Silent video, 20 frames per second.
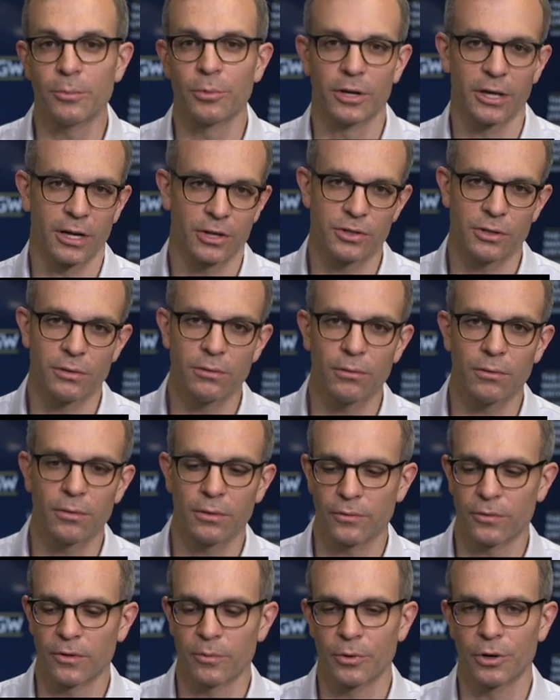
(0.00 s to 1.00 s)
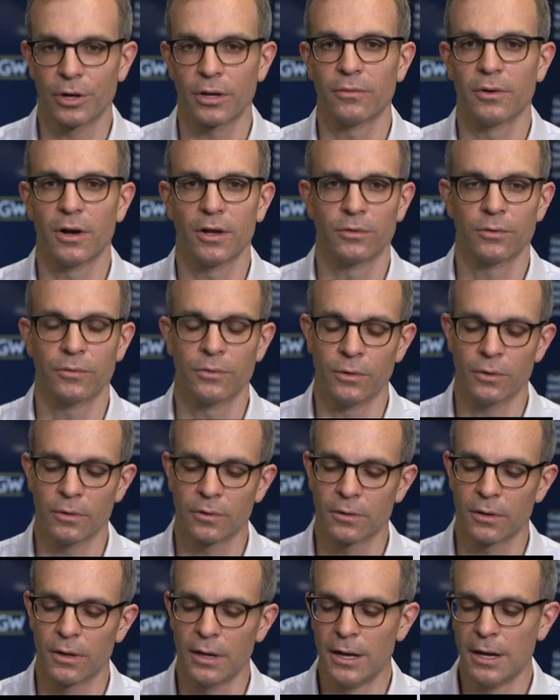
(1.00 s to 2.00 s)
production from burning fossil
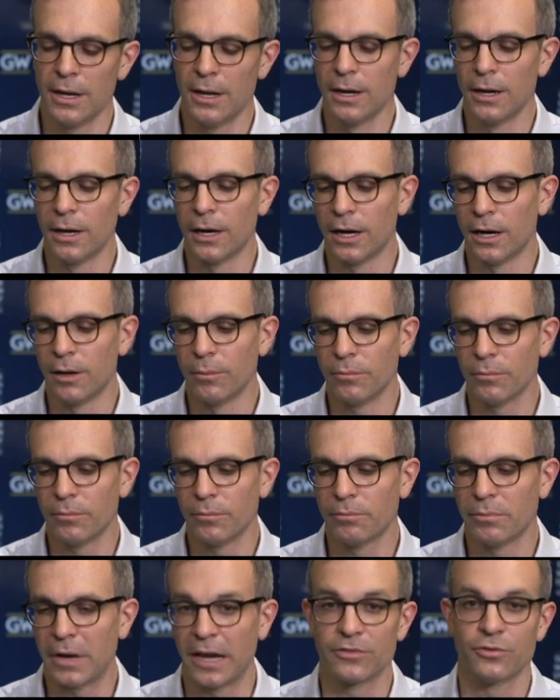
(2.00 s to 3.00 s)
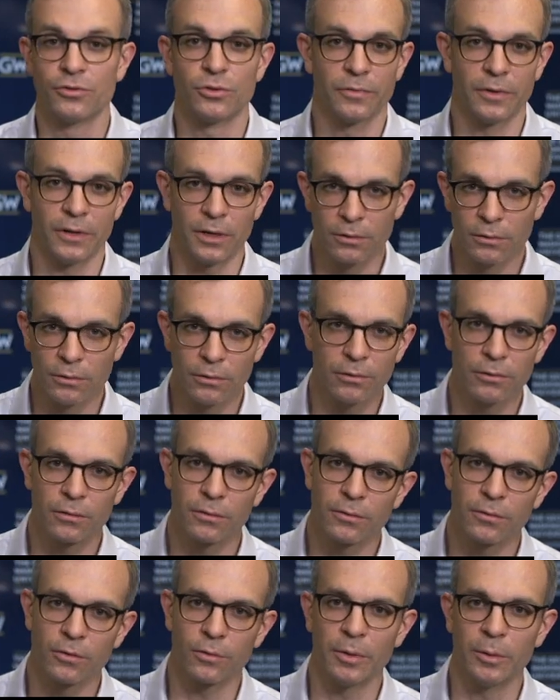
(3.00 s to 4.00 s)
fuels, um, passenger vehicles,
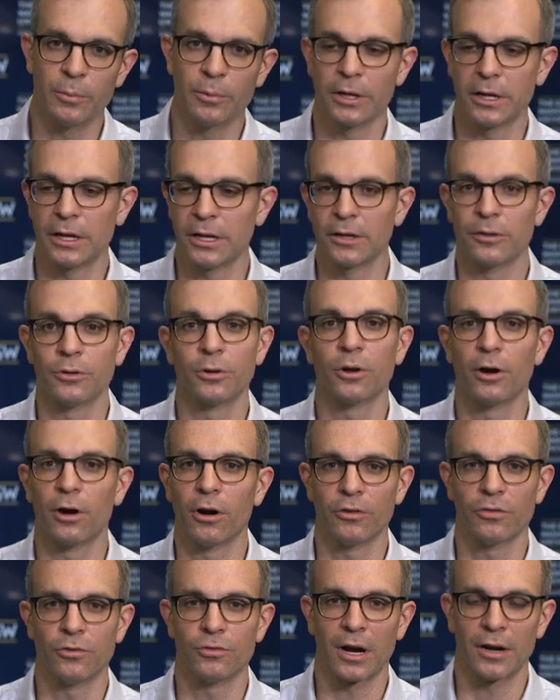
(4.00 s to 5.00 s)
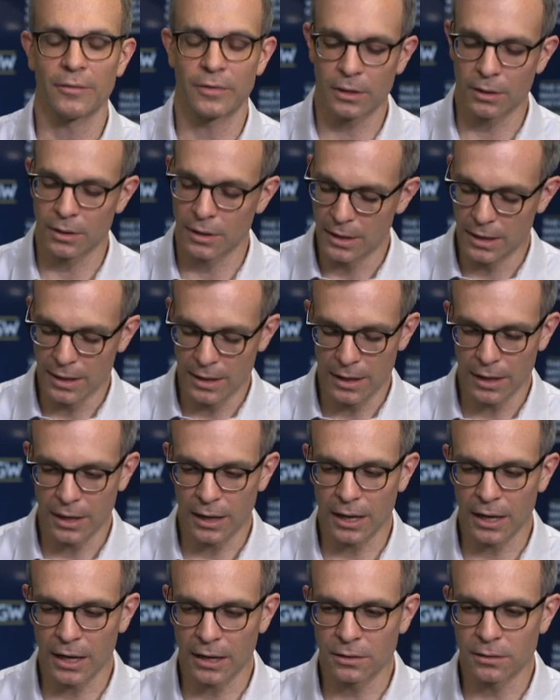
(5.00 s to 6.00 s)
so people getting in their cars and driving,
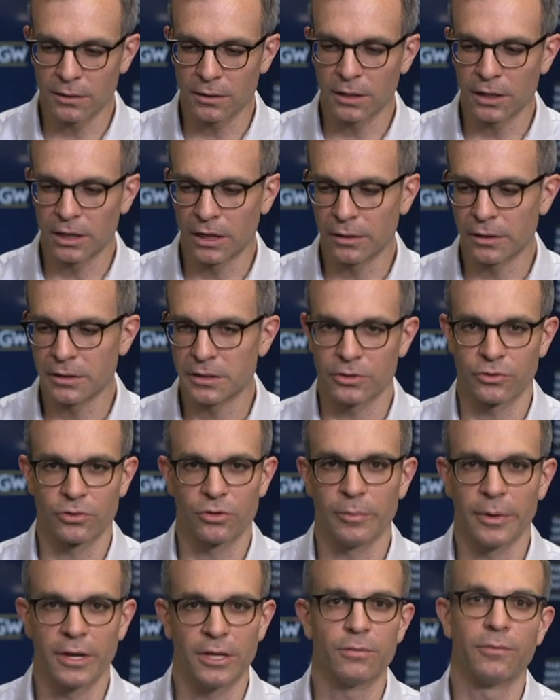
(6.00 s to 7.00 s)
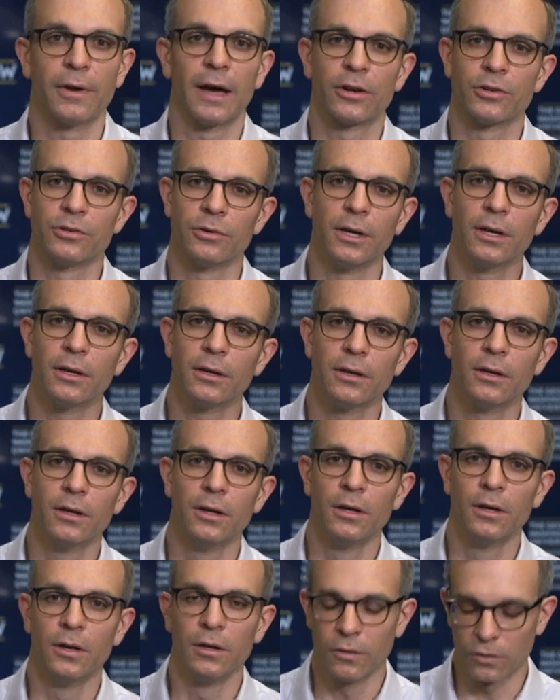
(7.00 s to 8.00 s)
and uh, industrial manufacturing.
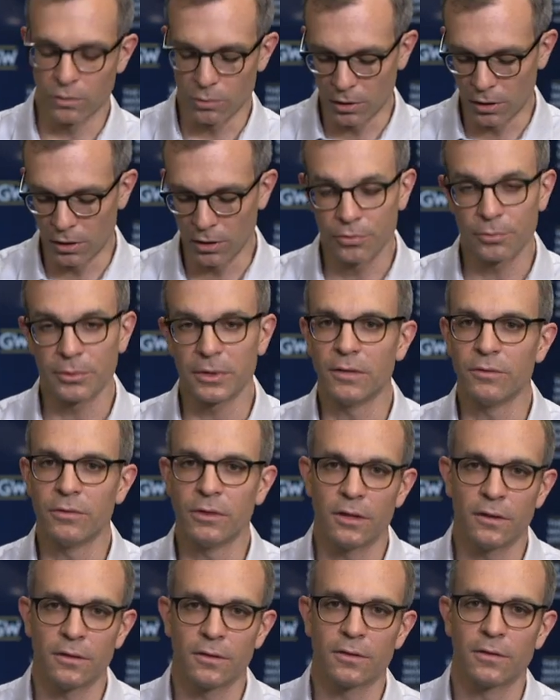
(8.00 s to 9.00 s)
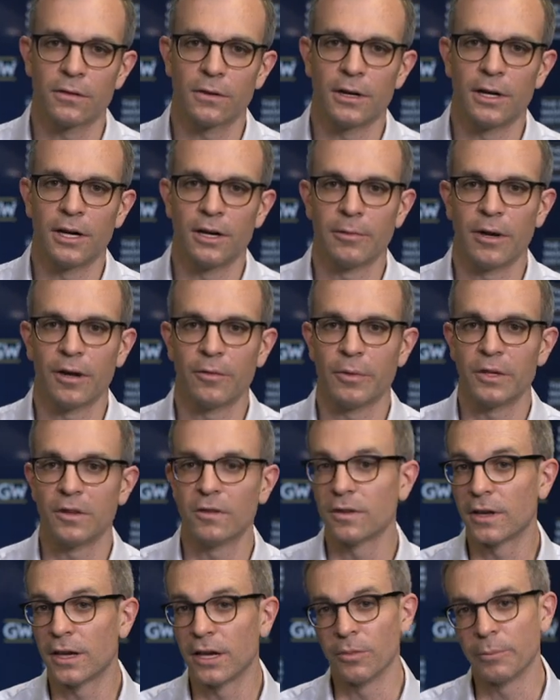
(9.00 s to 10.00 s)
So all three of these uh, have been
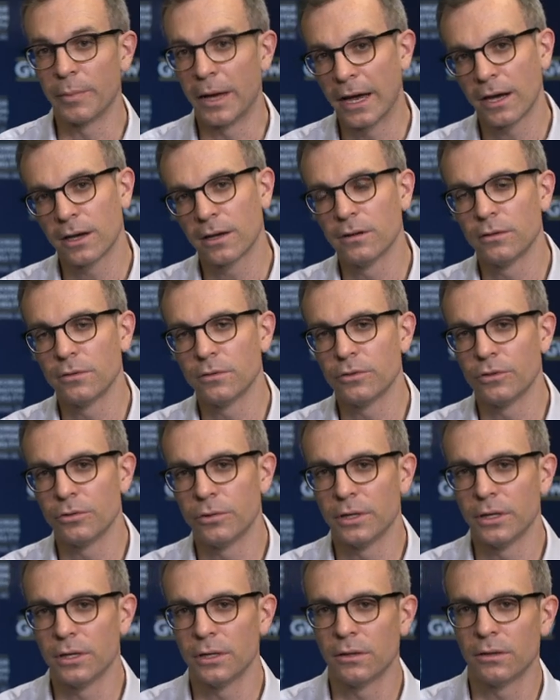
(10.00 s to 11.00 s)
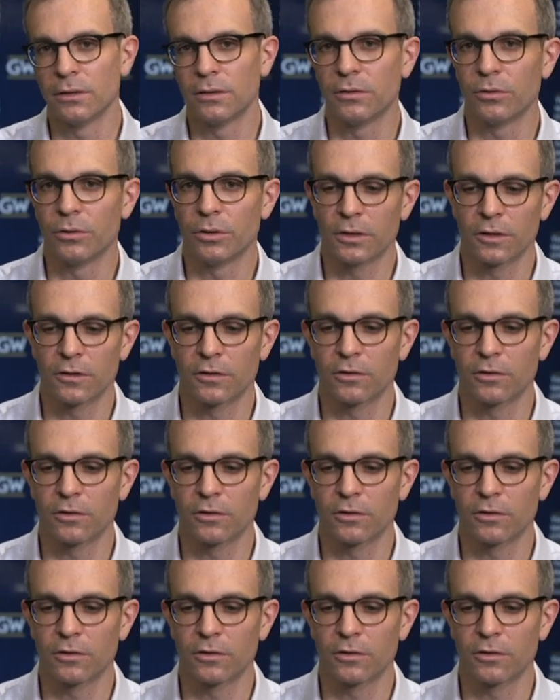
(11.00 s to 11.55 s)
scaled back during, during this